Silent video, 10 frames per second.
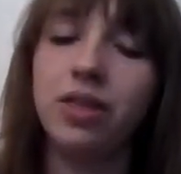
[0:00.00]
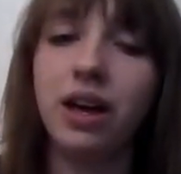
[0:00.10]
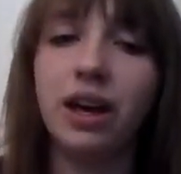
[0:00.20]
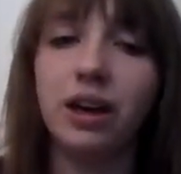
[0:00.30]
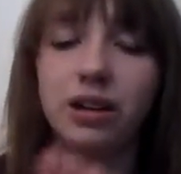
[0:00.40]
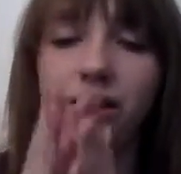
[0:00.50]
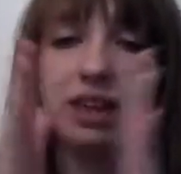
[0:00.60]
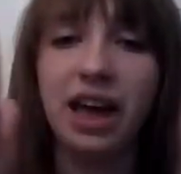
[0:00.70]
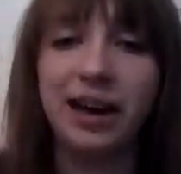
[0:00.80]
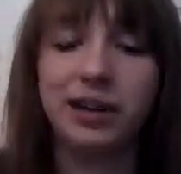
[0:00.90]

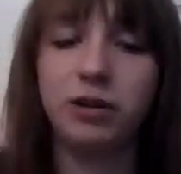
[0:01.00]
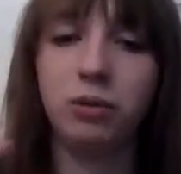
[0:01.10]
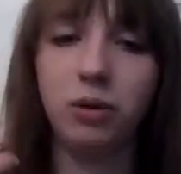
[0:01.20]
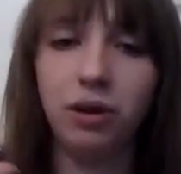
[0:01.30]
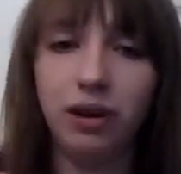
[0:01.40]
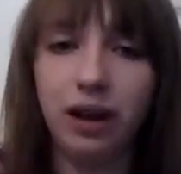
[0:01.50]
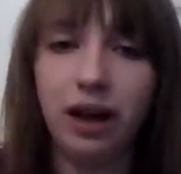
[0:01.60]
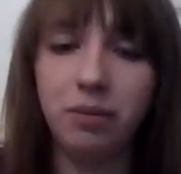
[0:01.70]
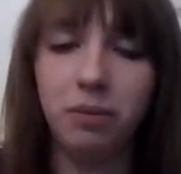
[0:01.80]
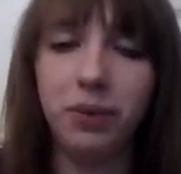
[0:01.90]
the actual
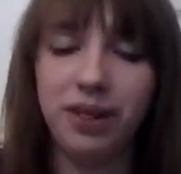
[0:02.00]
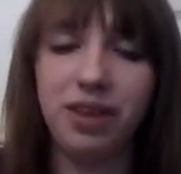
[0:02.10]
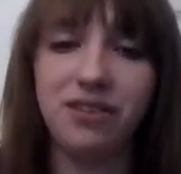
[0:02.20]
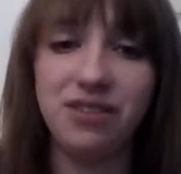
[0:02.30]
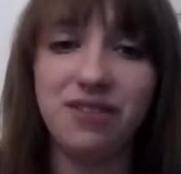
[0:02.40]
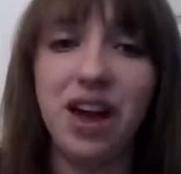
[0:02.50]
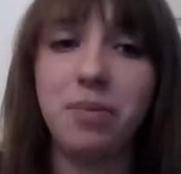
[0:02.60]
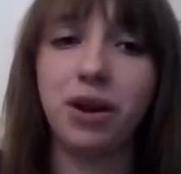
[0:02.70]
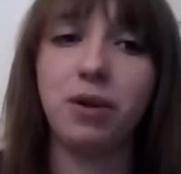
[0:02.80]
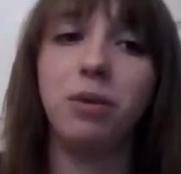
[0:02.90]
width of the
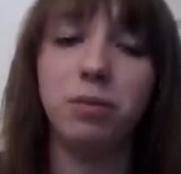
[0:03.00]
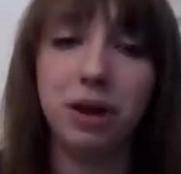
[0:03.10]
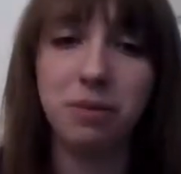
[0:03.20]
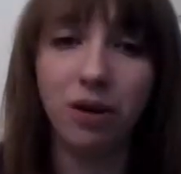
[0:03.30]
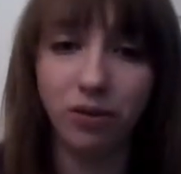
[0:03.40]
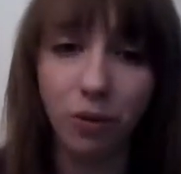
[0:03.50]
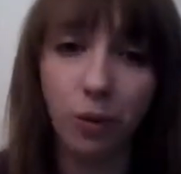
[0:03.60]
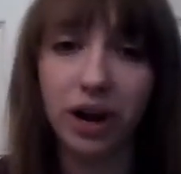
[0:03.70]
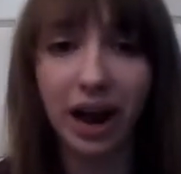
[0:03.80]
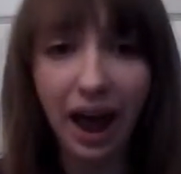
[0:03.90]
fabric will be about
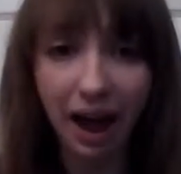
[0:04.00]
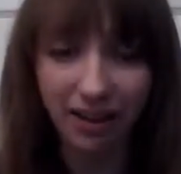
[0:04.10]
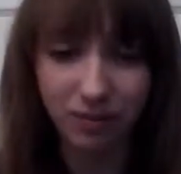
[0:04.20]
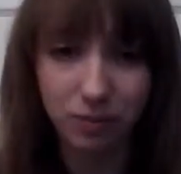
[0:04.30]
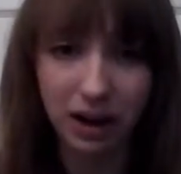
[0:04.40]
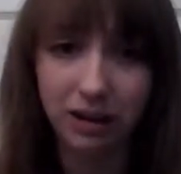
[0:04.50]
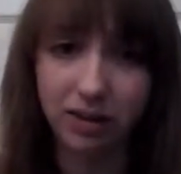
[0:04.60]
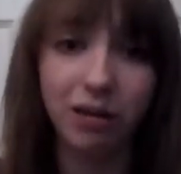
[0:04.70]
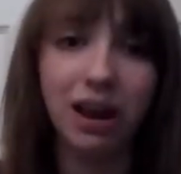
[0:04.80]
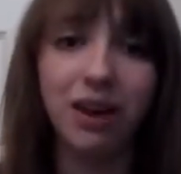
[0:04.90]
4.5 because
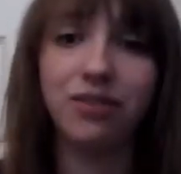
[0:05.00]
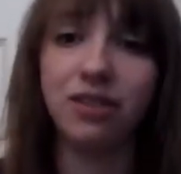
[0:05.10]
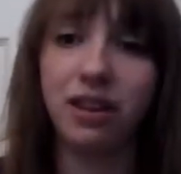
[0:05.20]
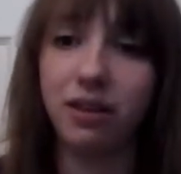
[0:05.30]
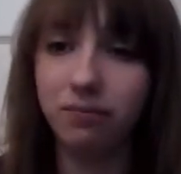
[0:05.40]
you left